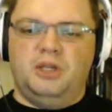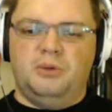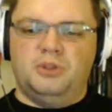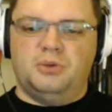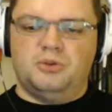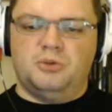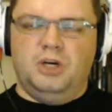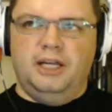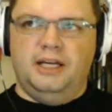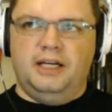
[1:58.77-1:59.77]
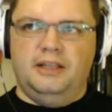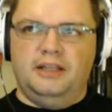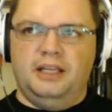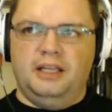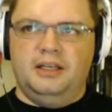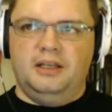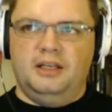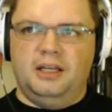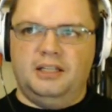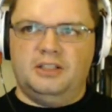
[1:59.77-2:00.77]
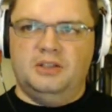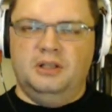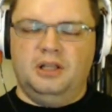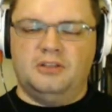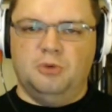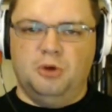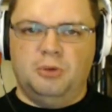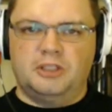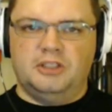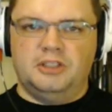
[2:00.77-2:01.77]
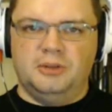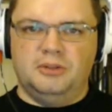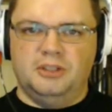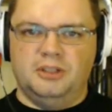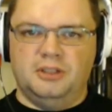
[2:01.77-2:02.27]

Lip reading: which was why I then had lots more work to do than I